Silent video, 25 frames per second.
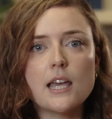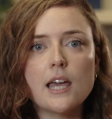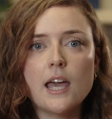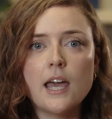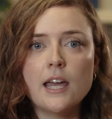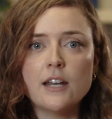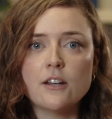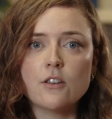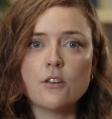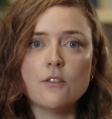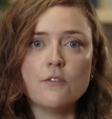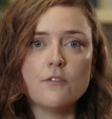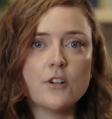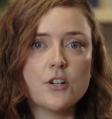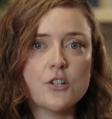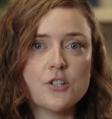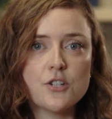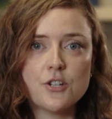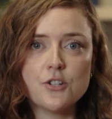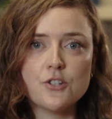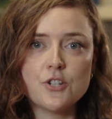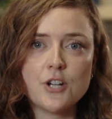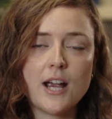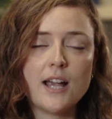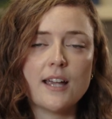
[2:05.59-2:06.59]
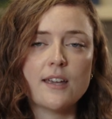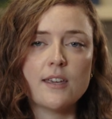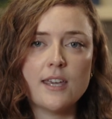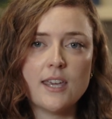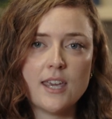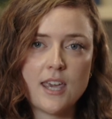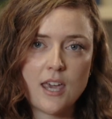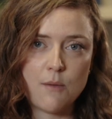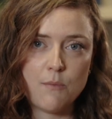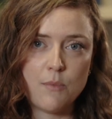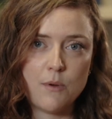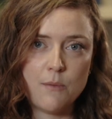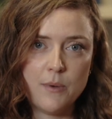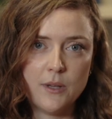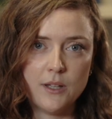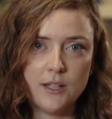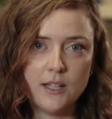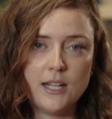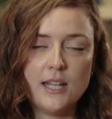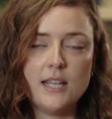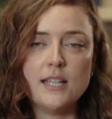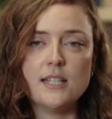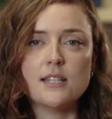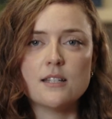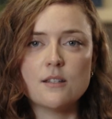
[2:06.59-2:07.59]
and conversion tracking
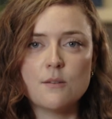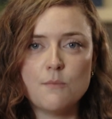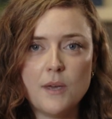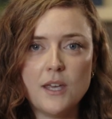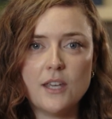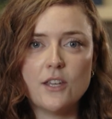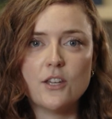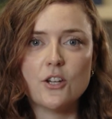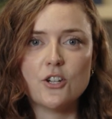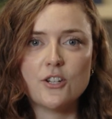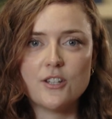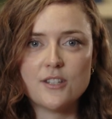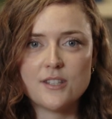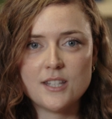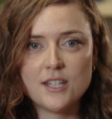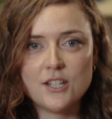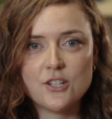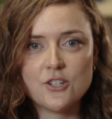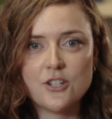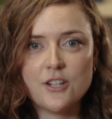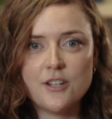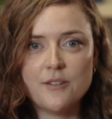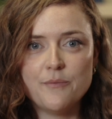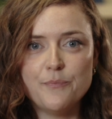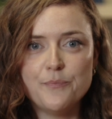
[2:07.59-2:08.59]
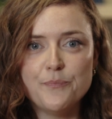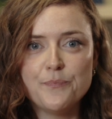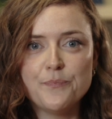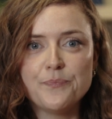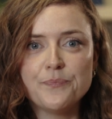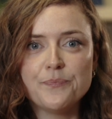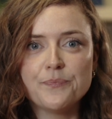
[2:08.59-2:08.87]
capabilities to make your decision.